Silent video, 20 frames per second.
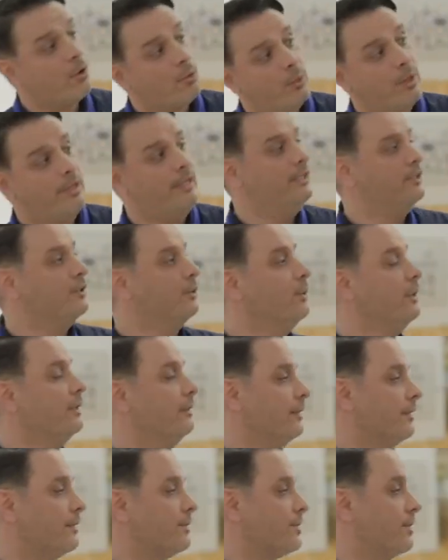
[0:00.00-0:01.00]
already doing
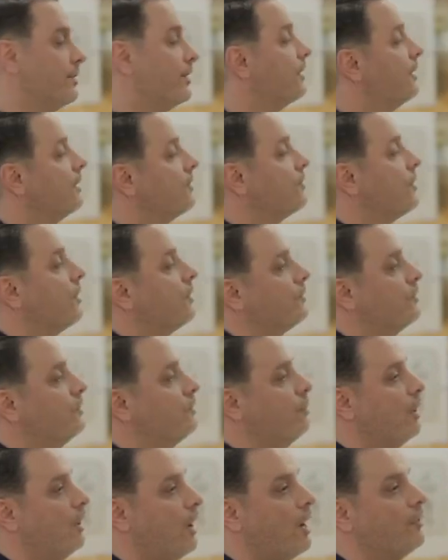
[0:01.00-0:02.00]
this, and they're going to talk to
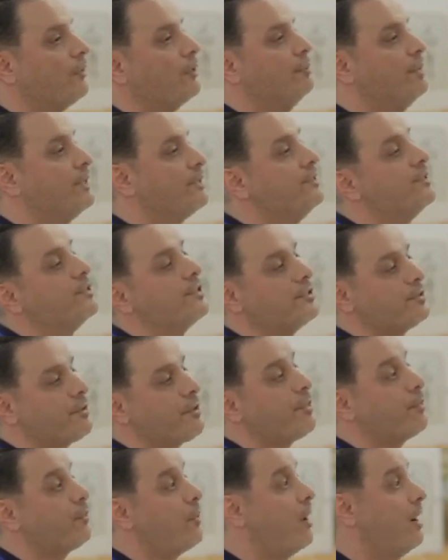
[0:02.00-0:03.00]
you about how their businesses are
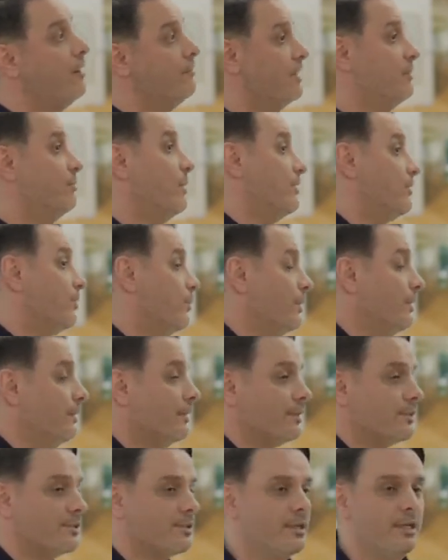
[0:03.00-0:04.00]
thriving by doing
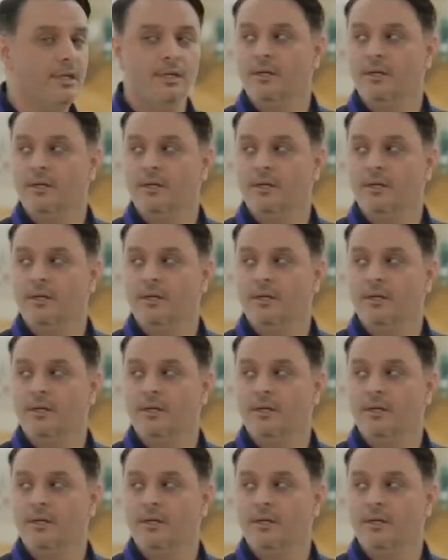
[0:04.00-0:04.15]
this.